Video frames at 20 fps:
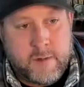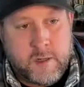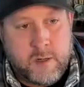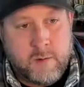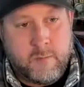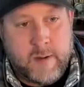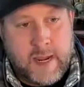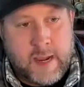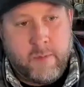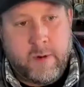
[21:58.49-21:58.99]

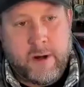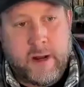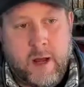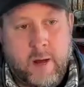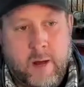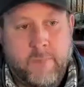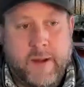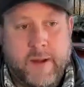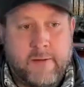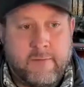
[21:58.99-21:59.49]
to be able to
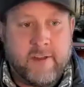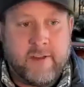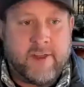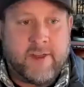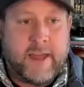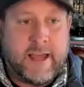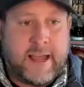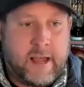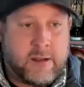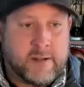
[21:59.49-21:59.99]
help
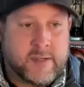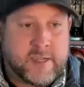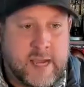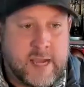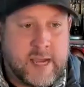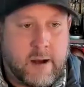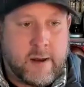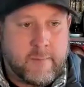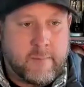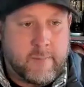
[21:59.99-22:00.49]
everything else
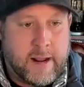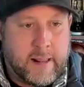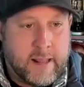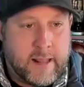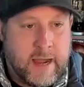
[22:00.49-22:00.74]
out in my